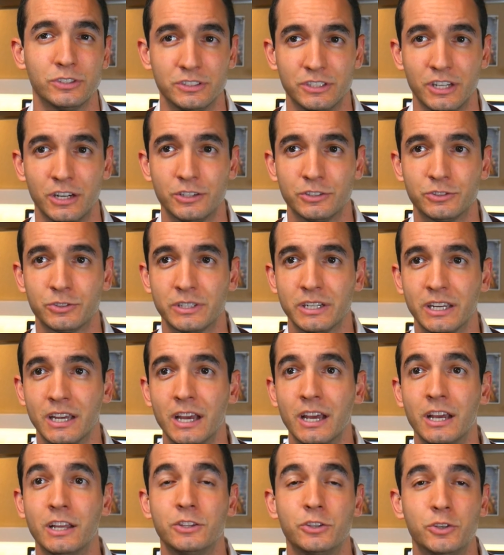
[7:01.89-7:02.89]
the territory,
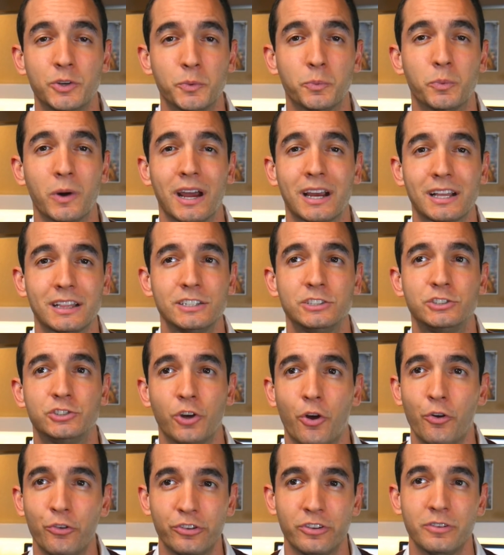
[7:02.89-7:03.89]
directly
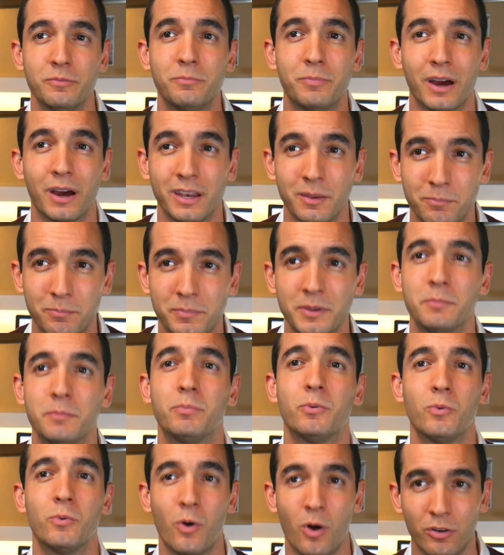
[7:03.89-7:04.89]
chosen by the
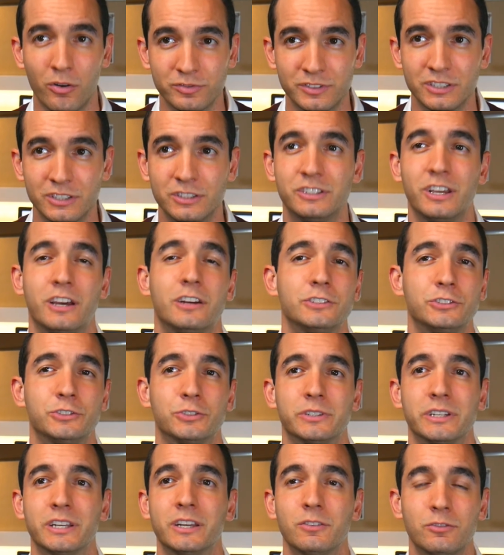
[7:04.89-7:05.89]
people of the
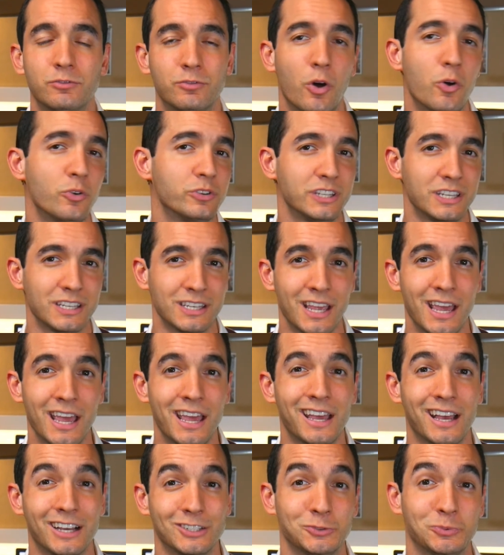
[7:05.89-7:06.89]
territory voting
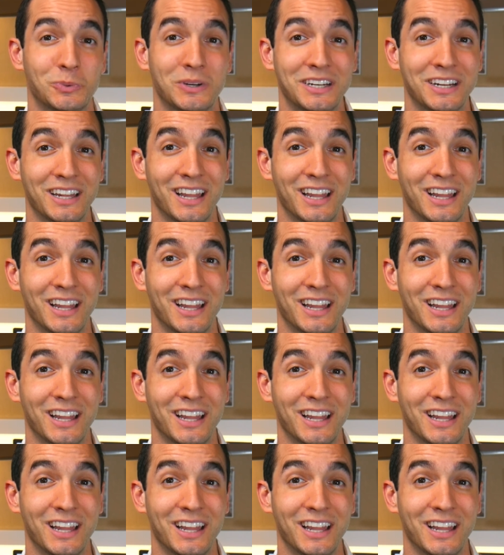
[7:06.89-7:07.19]
as one